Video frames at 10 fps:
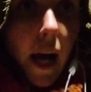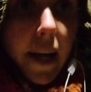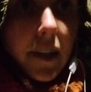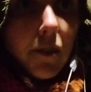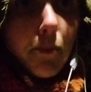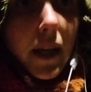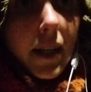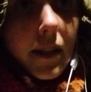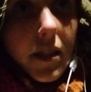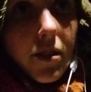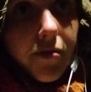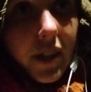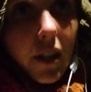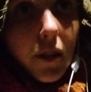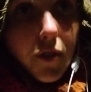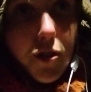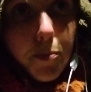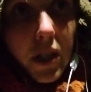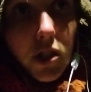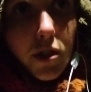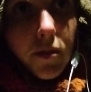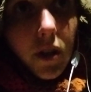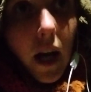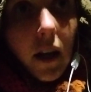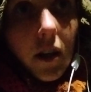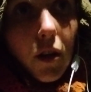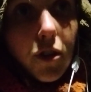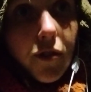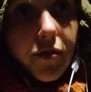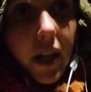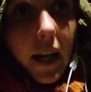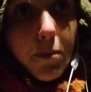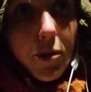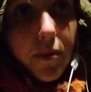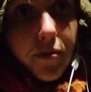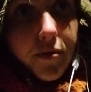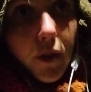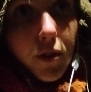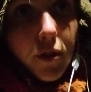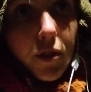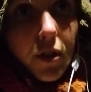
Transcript: And I've made this figure of speech a lot of times before.